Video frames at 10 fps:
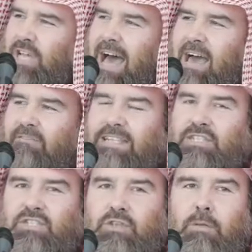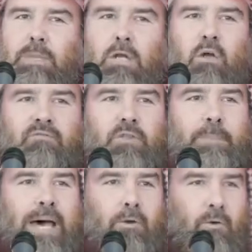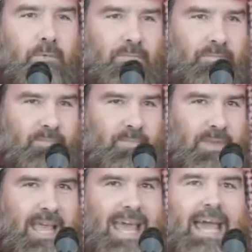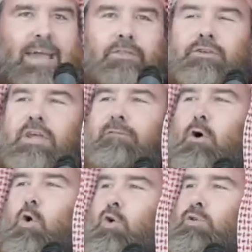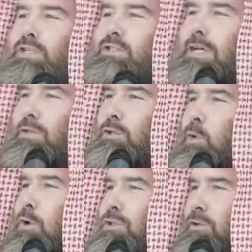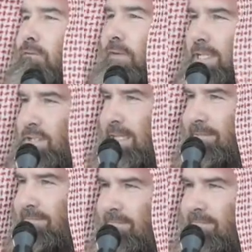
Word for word: dive into the middle of the battle and the difficulties that these horses are facing.